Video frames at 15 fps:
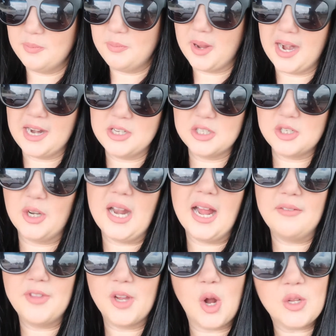but I just don't
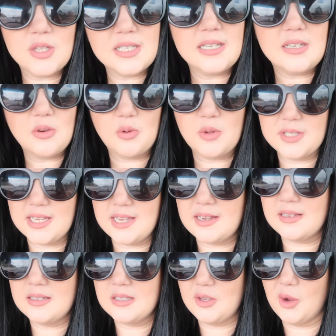have the constant
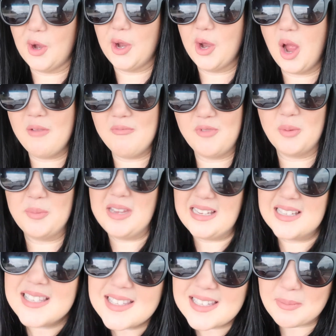nausea, so I'm
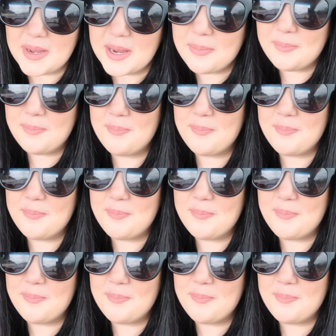vomiting stomach